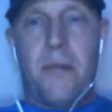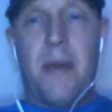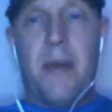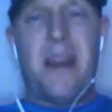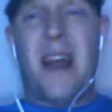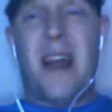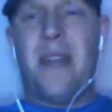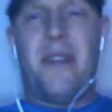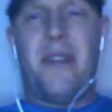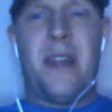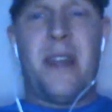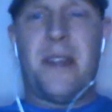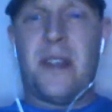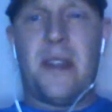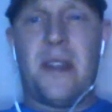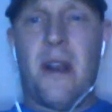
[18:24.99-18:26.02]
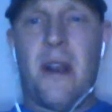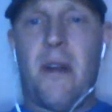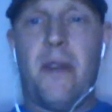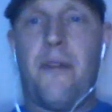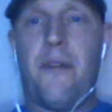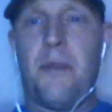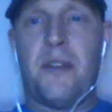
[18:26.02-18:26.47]
Maybe not even
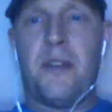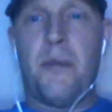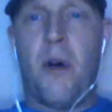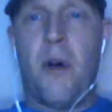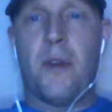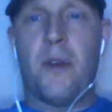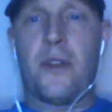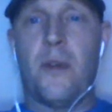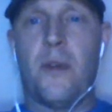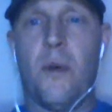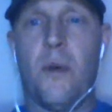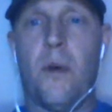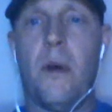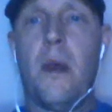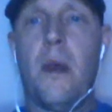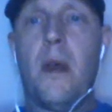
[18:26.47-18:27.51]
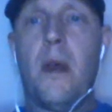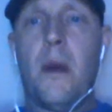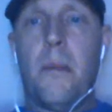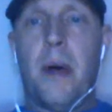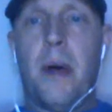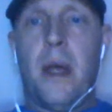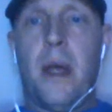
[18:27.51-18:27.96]
necessarily from a small school,
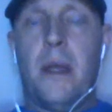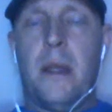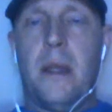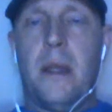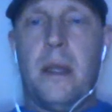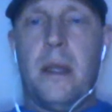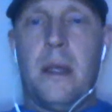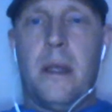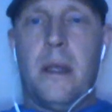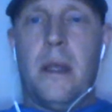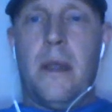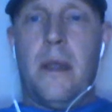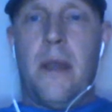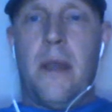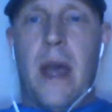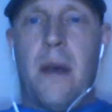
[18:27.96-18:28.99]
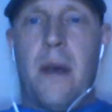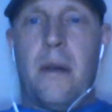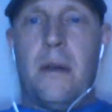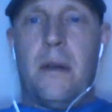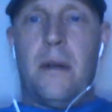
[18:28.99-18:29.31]
but that